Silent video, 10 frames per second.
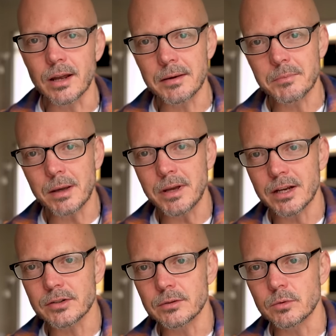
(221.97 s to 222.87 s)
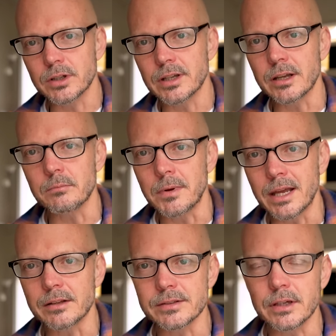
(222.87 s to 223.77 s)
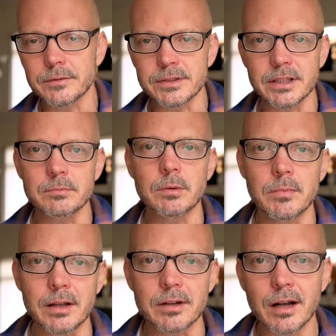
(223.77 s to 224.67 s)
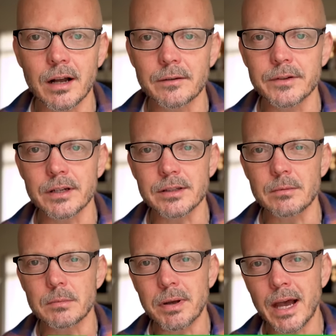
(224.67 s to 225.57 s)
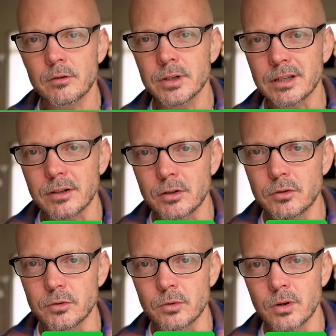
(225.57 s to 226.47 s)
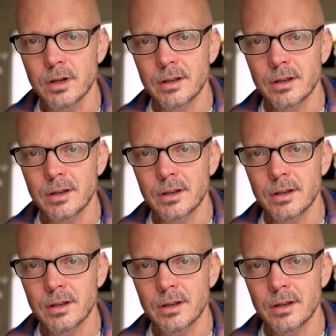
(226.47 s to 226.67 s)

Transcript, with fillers: I'm actually working on male self-esteem and male confidence. I'm empowering you